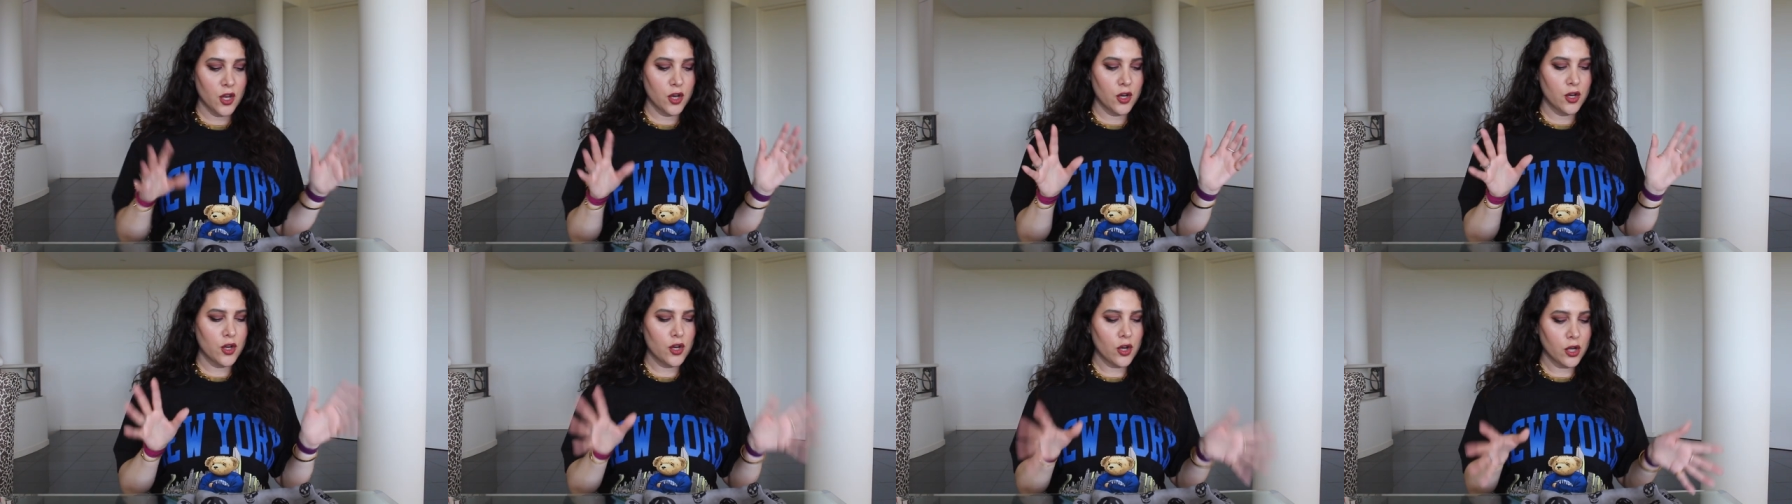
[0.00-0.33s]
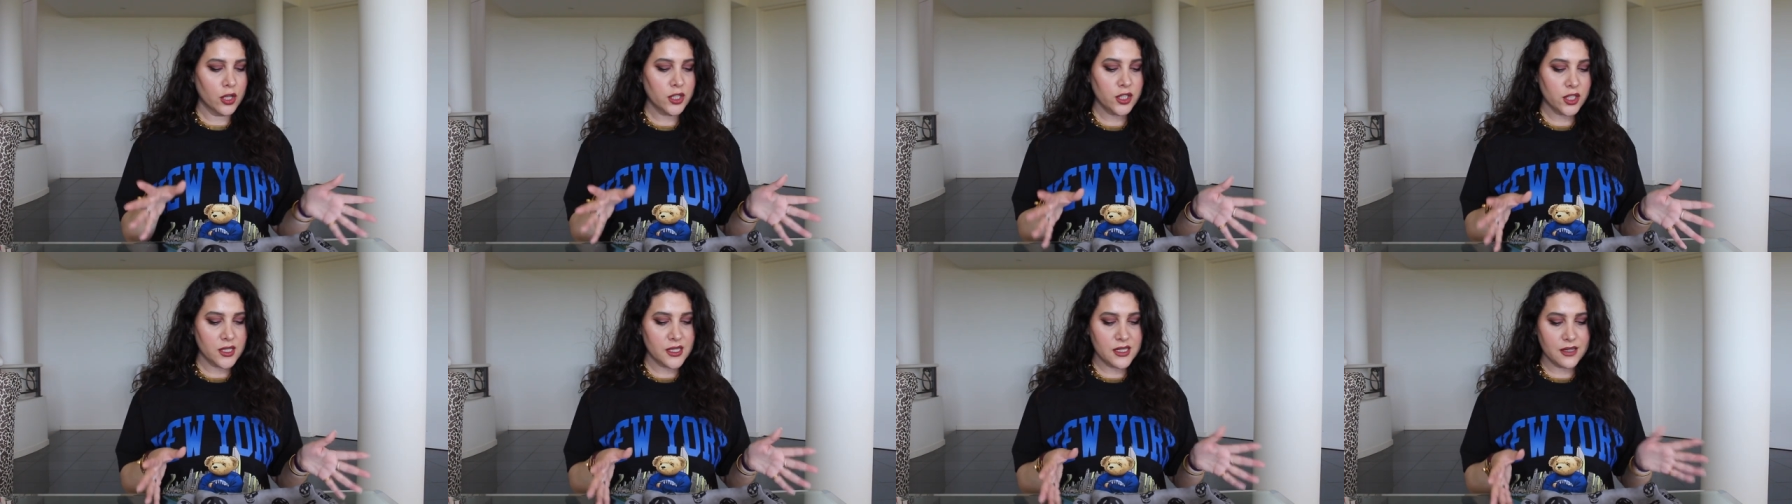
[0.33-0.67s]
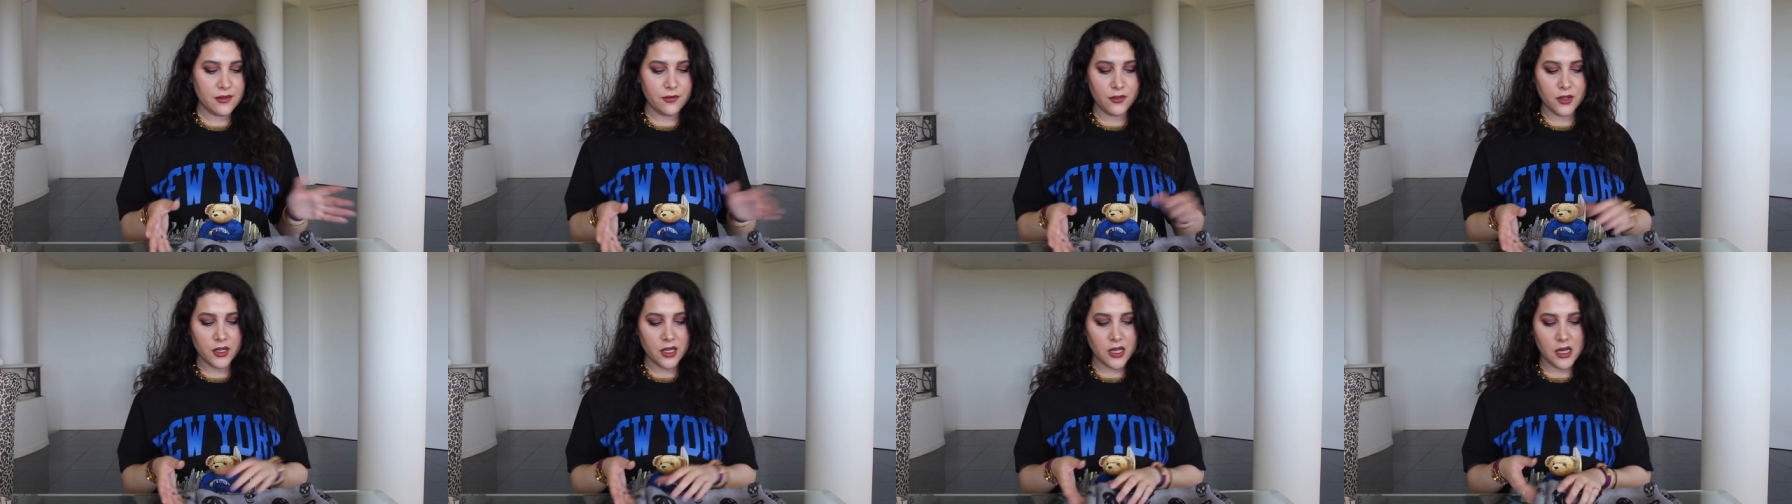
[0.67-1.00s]
not just
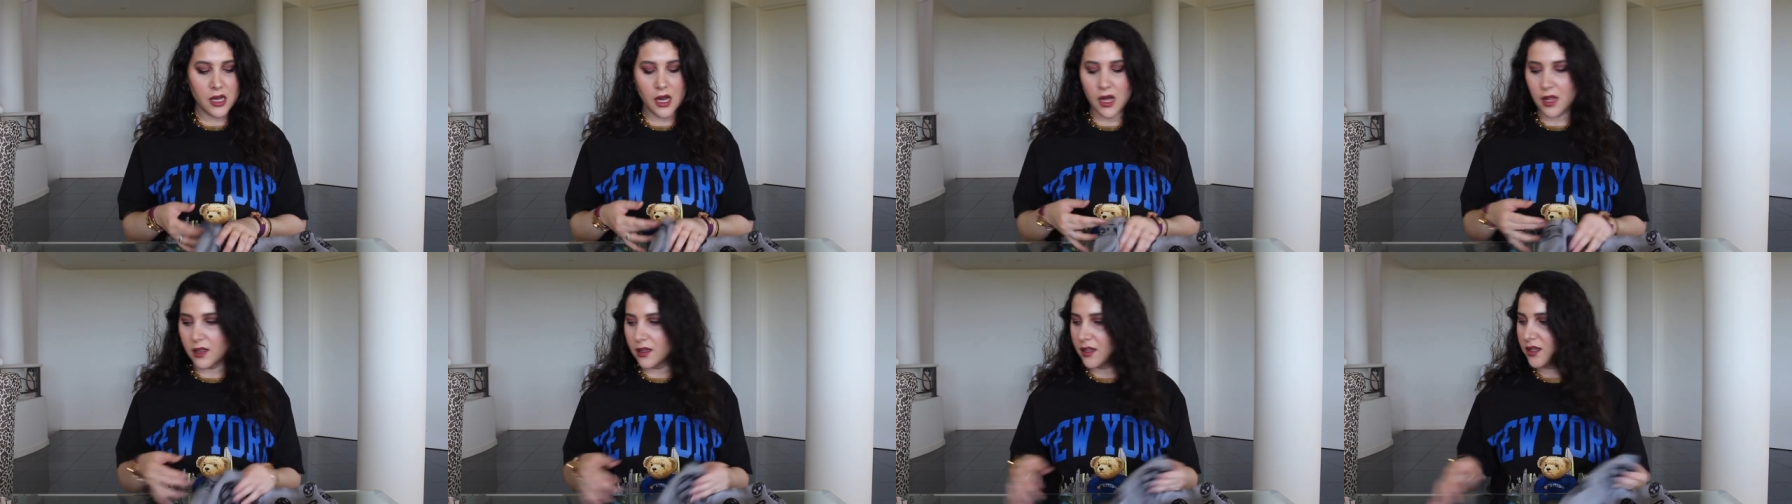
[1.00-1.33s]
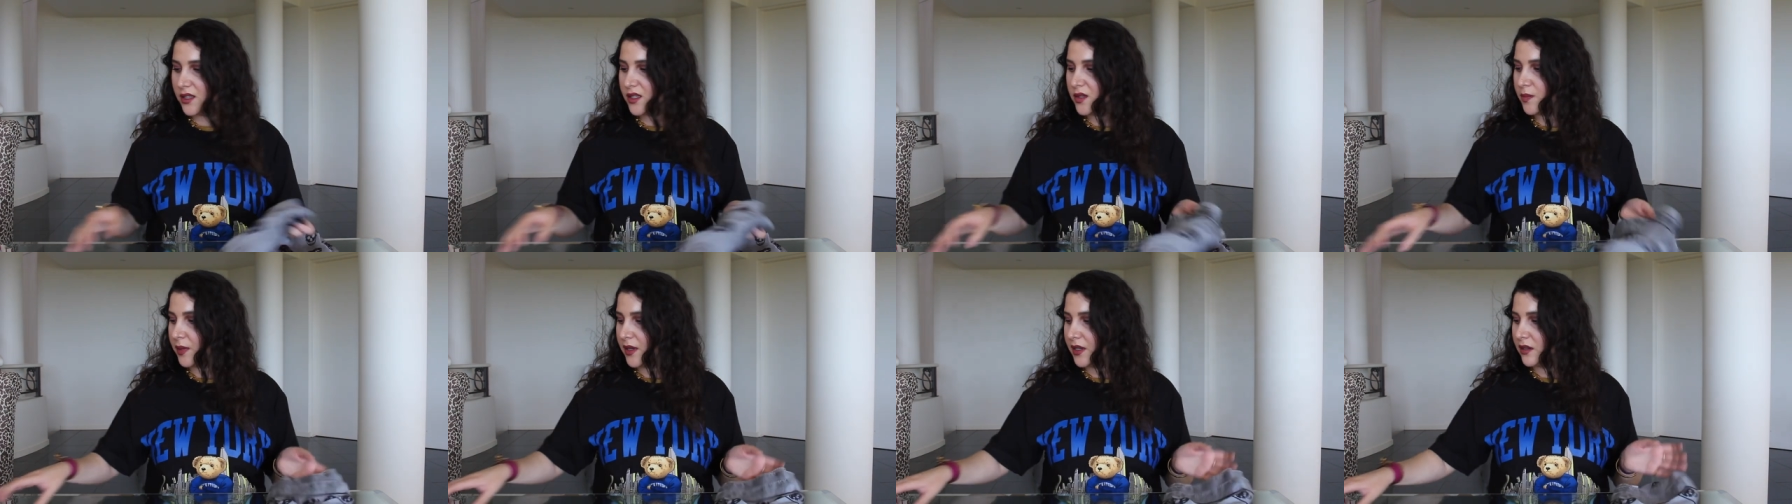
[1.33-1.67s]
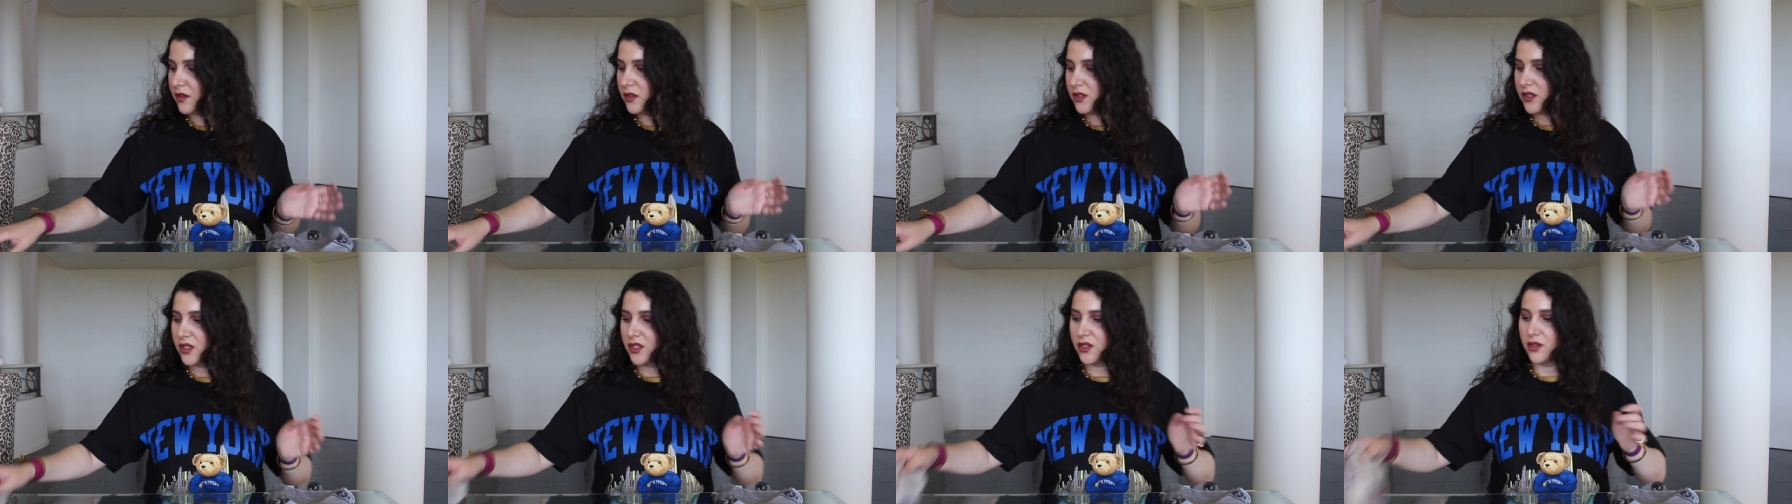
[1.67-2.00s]
different colors,
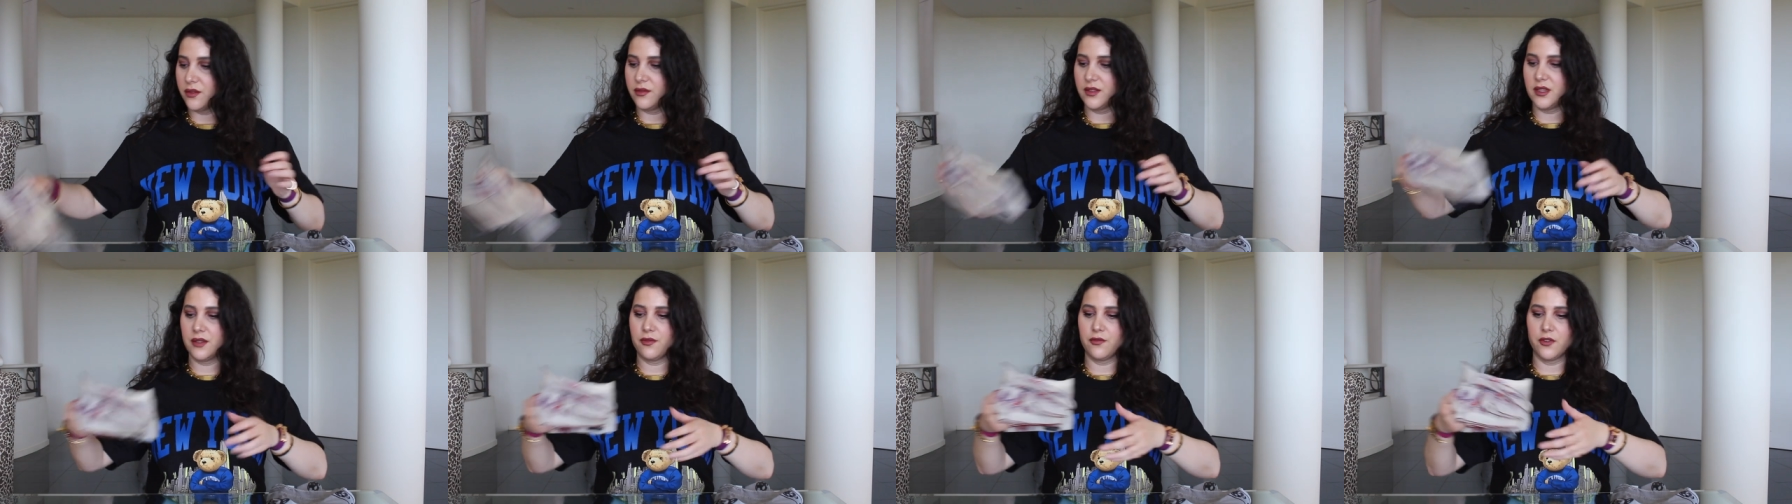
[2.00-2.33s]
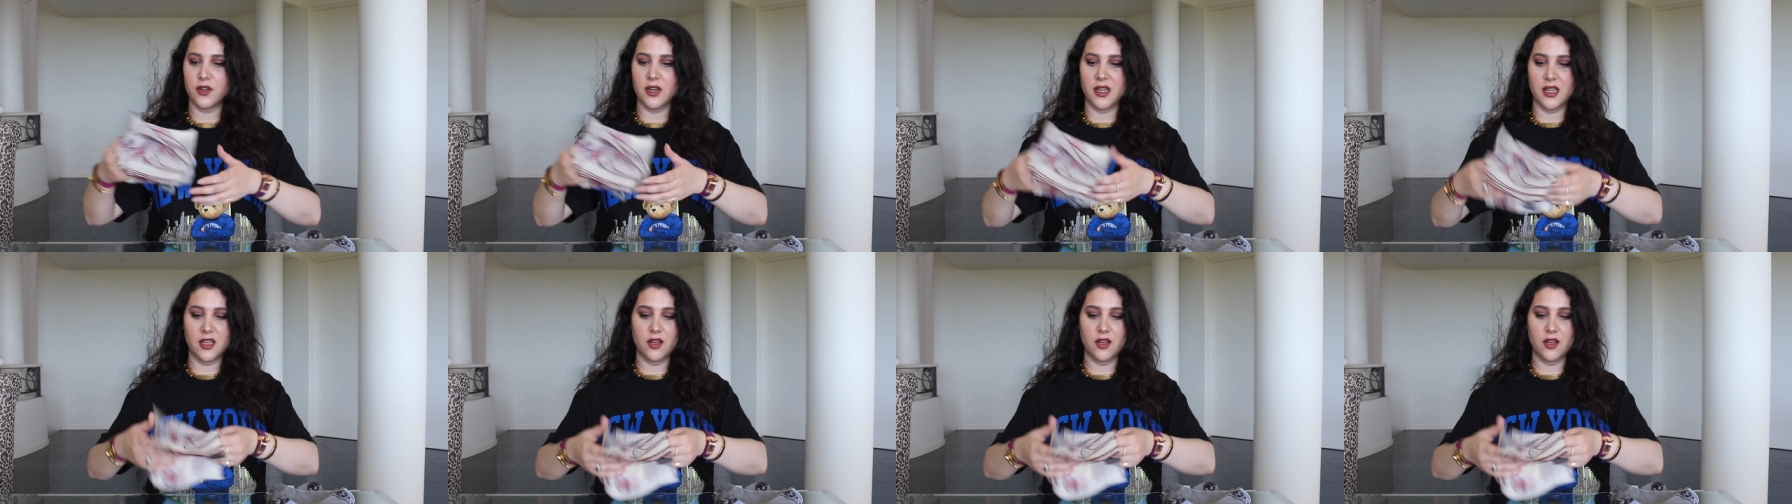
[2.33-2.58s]
but sort of different